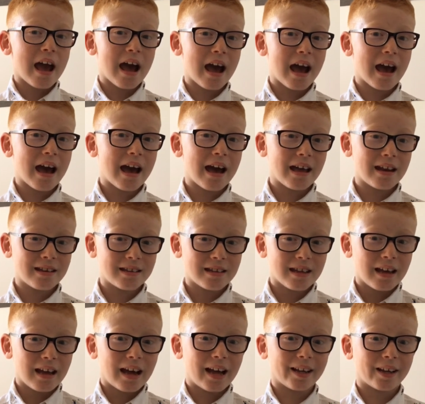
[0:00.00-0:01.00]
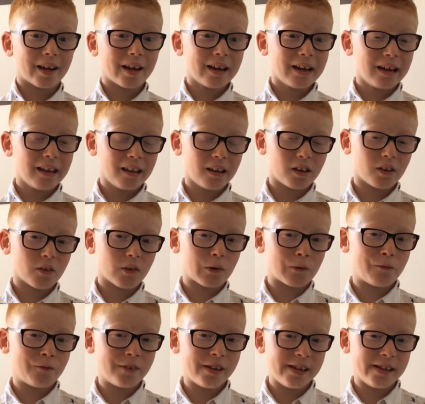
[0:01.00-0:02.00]
and I kind of did a
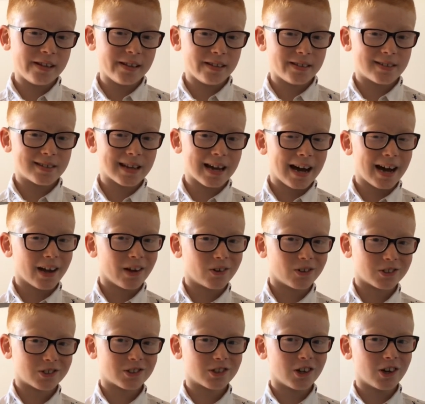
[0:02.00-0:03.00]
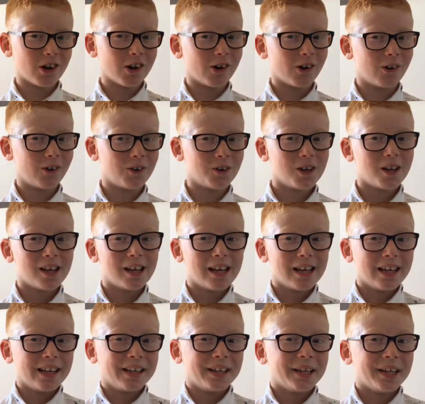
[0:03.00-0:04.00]
graffiti style, so
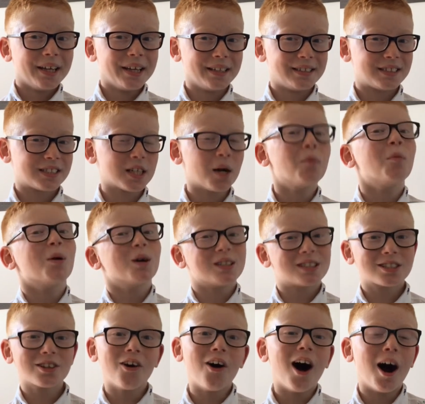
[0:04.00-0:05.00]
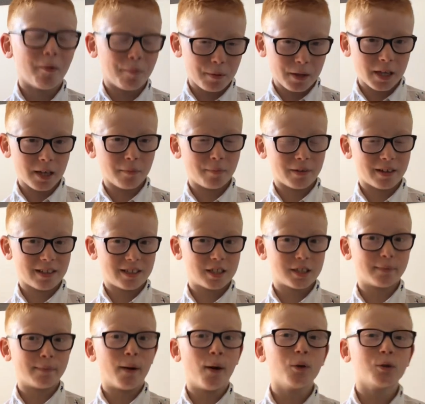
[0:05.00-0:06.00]
it's somewhat sloppy, but it's
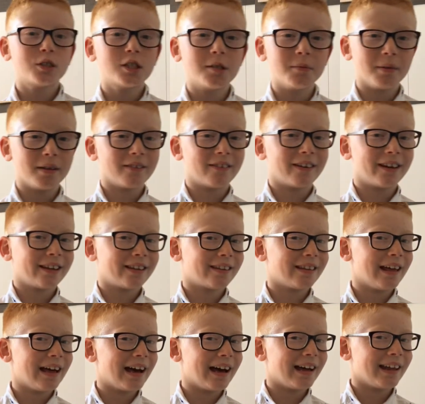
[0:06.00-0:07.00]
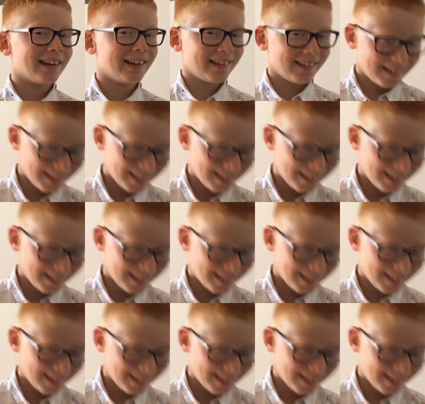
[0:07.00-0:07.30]
supposed to be like that.